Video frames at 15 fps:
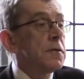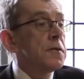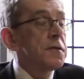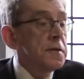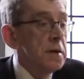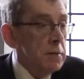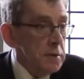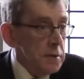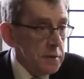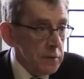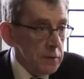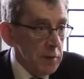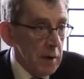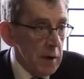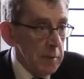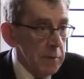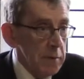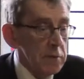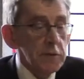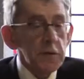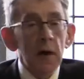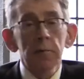of serious crime
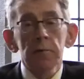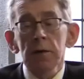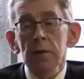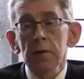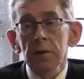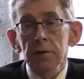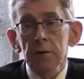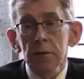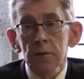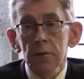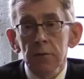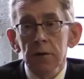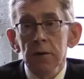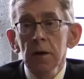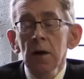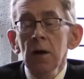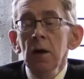that was happening in this country